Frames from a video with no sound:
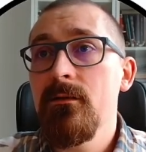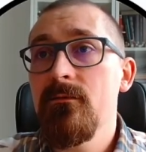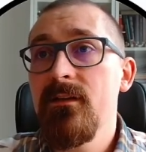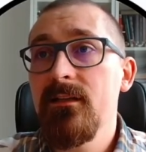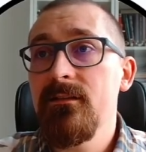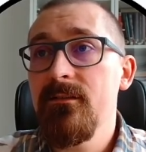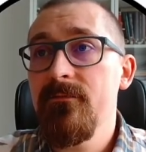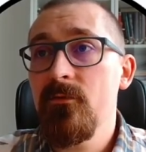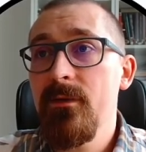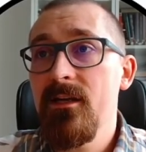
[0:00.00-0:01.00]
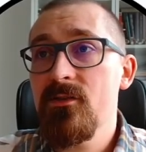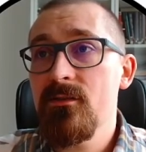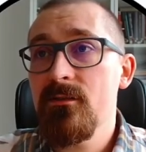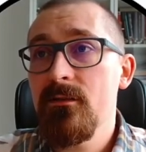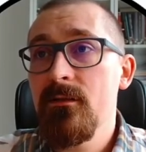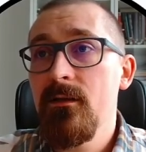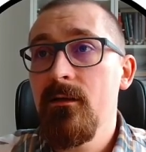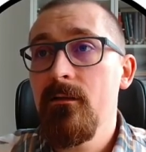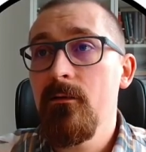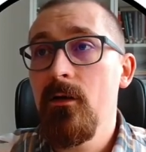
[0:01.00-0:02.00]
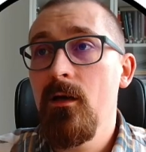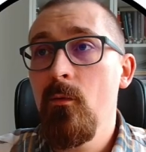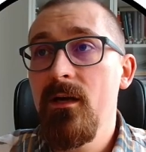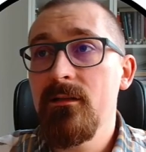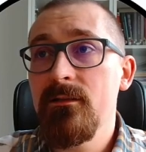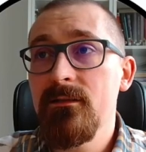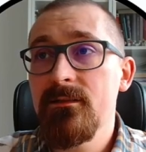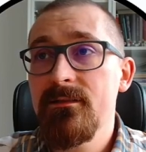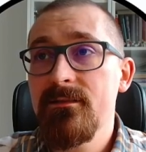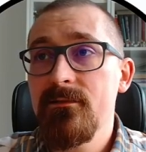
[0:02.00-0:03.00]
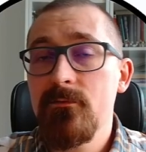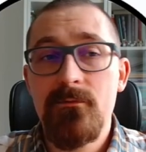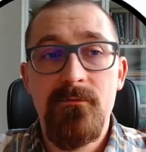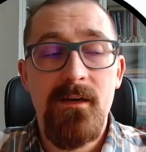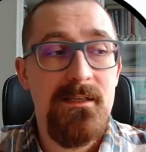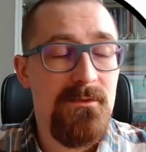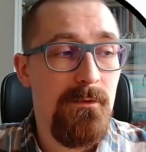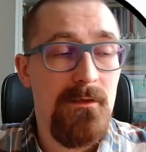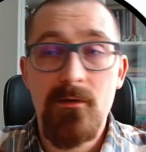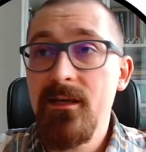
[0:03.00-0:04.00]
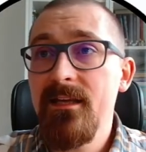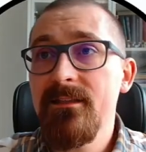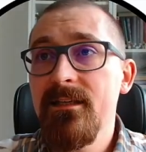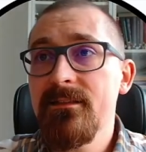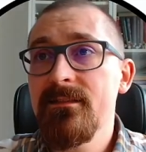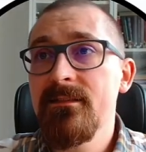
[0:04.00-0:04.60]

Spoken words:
You've got the information where the files were located,